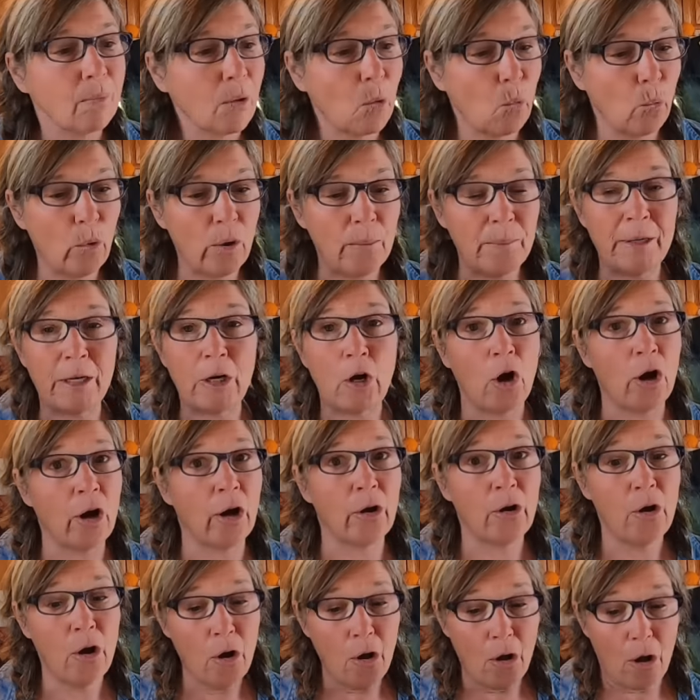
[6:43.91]
Women
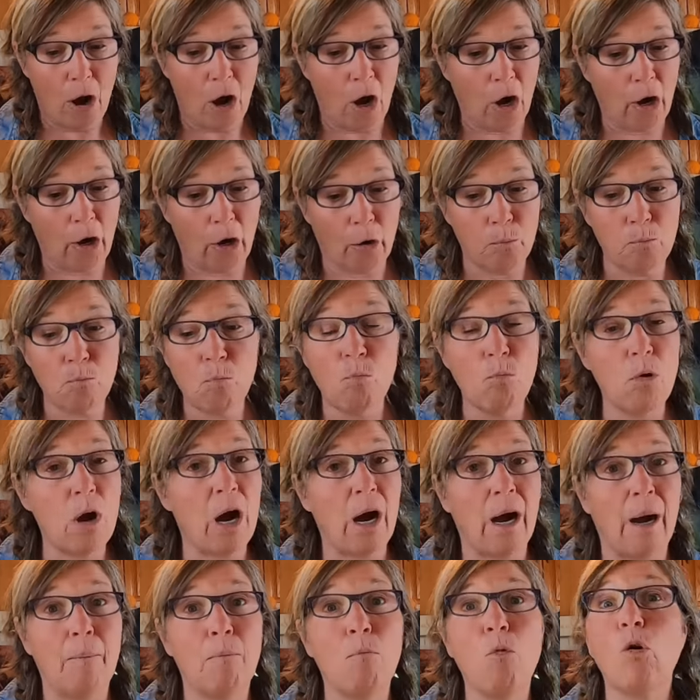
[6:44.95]
are
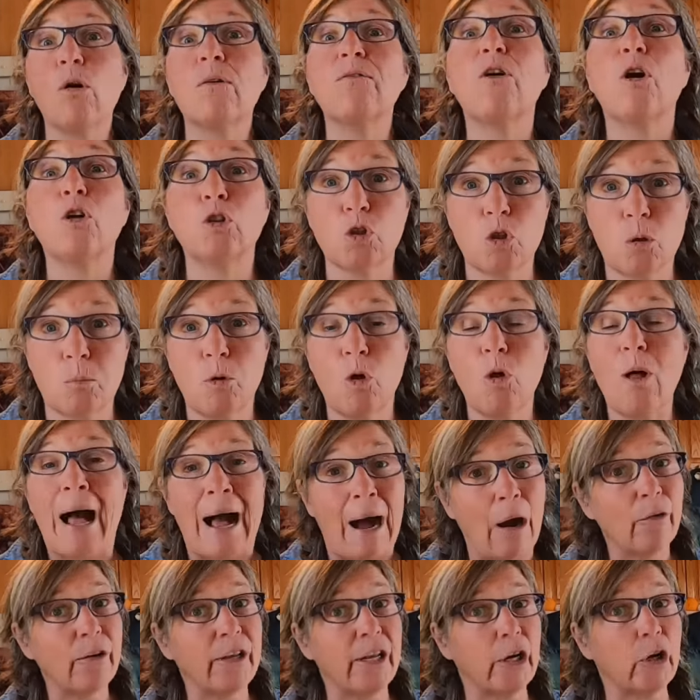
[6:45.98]
more vulnerable
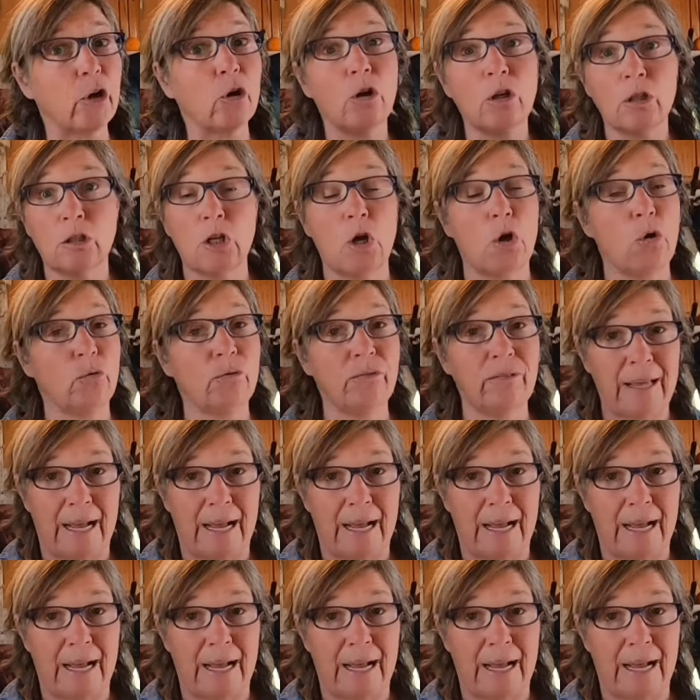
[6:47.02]
out here alone,